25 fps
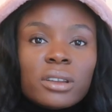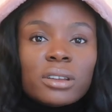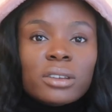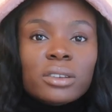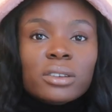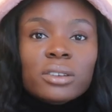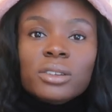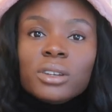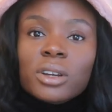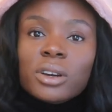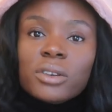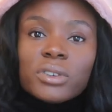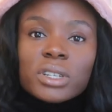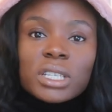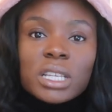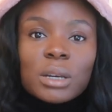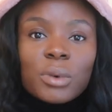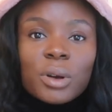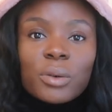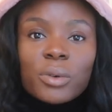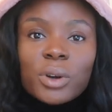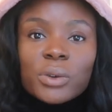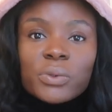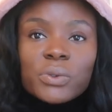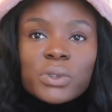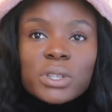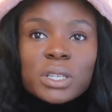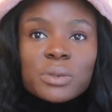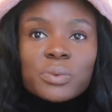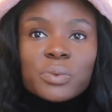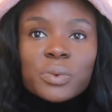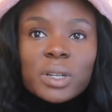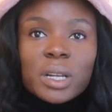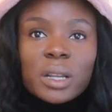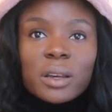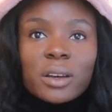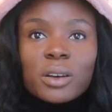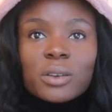You know, every time I work with
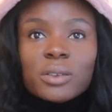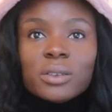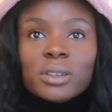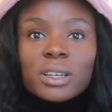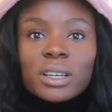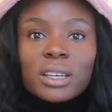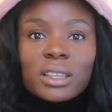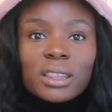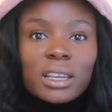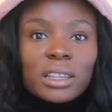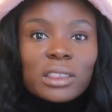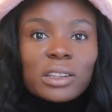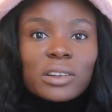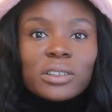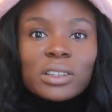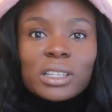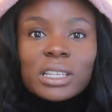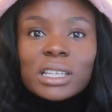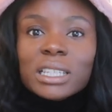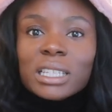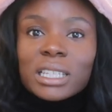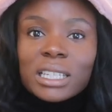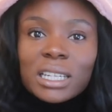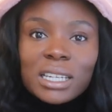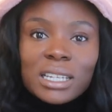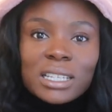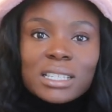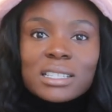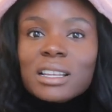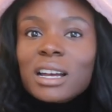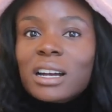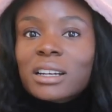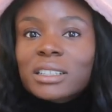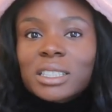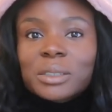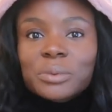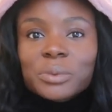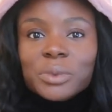someone, I go look at like their LinkedIn,
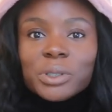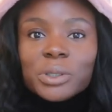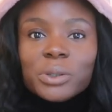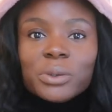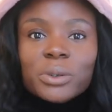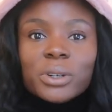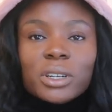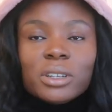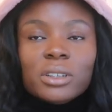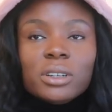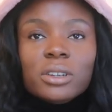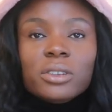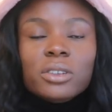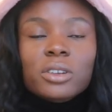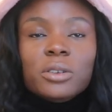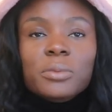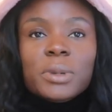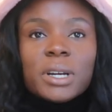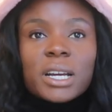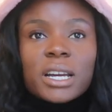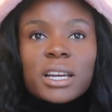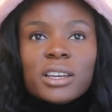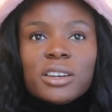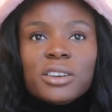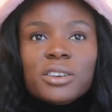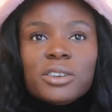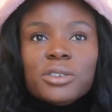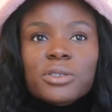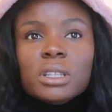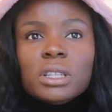stalk them real quick, look at their bio.